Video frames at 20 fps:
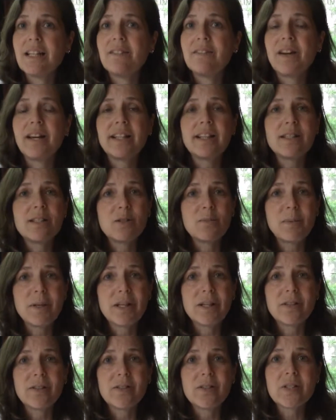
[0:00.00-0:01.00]
invite the
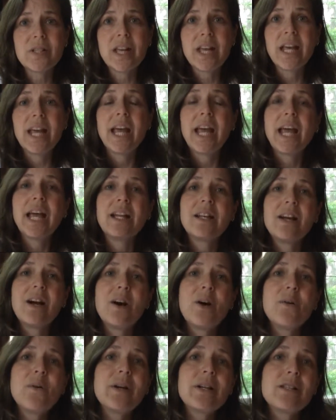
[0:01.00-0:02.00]
speakers, and
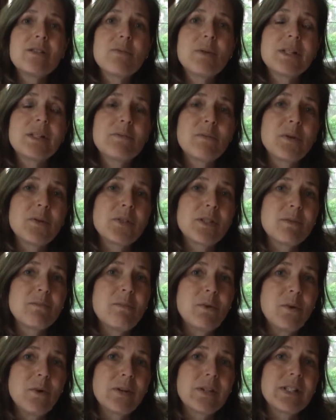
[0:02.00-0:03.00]
always what's most
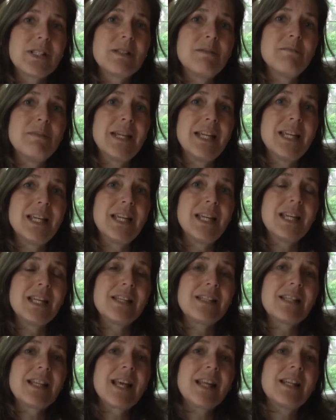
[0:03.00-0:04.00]
important to me
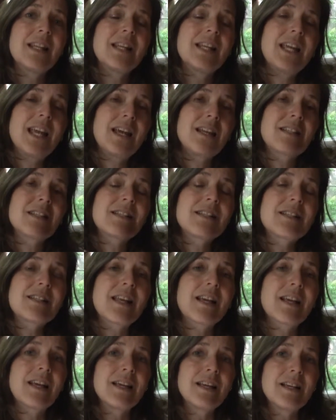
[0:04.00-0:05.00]
is that the guests
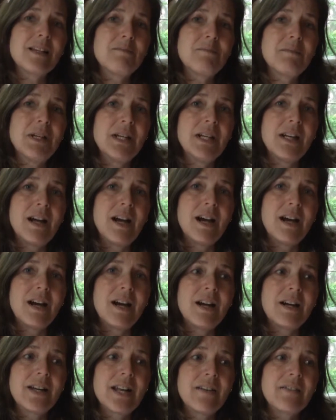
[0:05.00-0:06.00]
that come
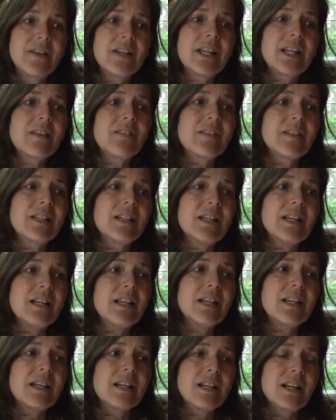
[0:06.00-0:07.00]
are never given
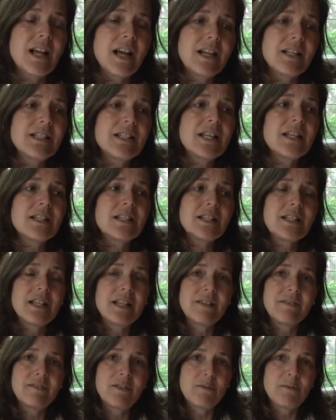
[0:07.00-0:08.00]
content and
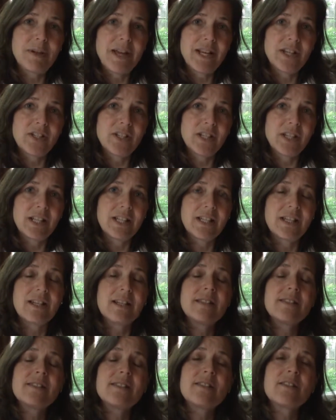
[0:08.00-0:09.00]
information that
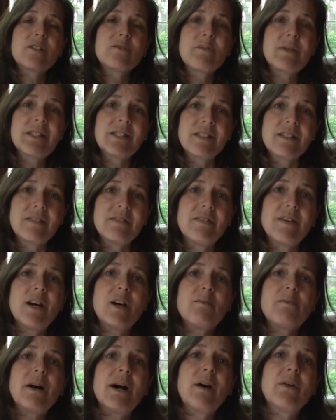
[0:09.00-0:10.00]
is dismissive
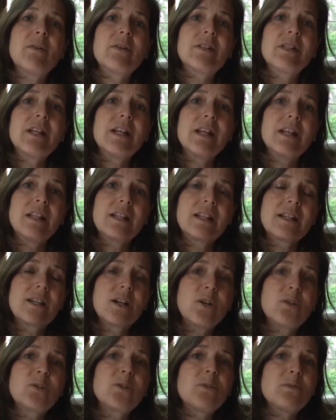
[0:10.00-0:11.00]
about the
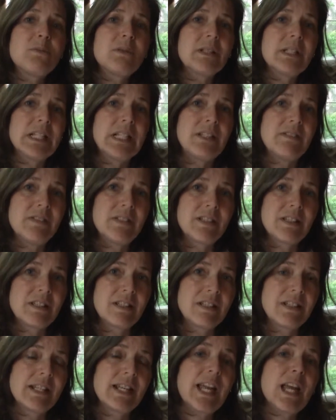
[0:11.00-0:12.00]
cultural beliefs
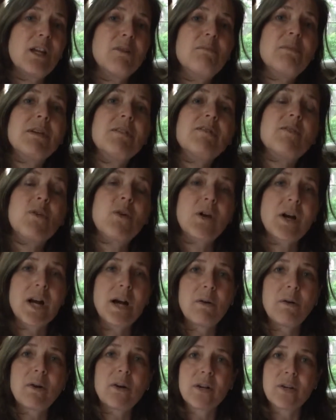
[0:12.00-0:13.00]
that came before
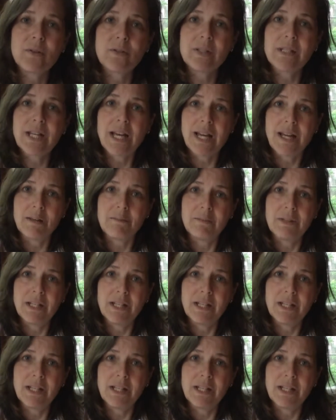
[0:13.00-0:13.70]
our own time.